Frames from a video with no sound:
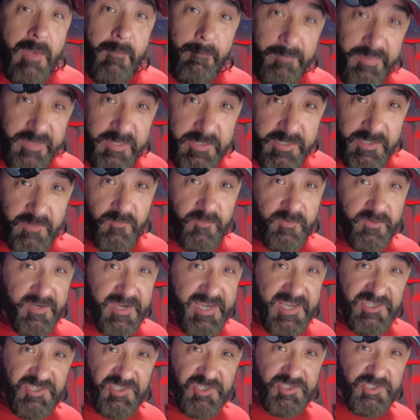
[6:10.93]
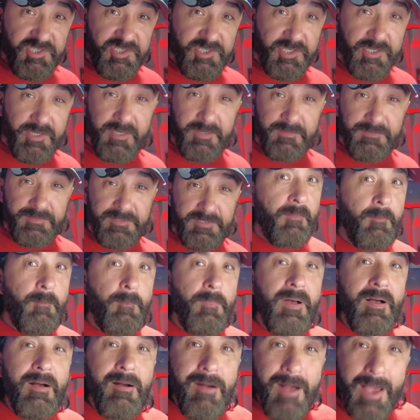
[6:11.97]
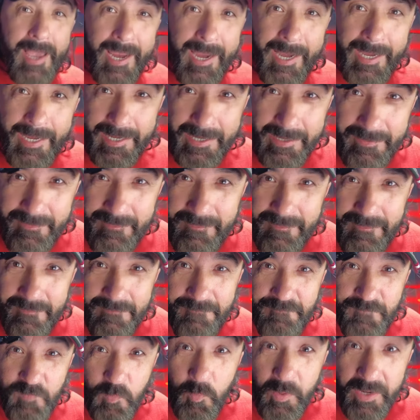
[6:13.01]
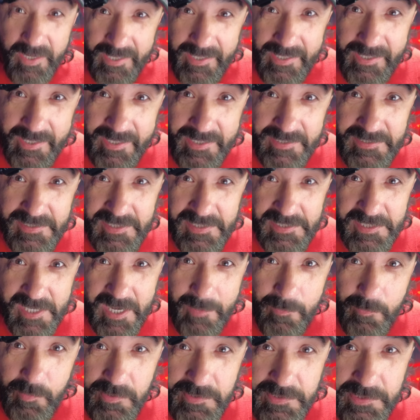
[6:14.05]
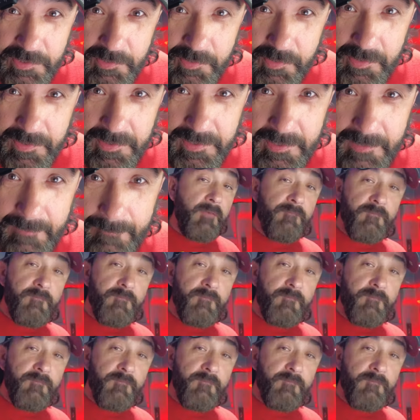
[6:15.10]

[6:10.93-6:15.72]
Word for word: building relationships, planning for when he gets his opportunity.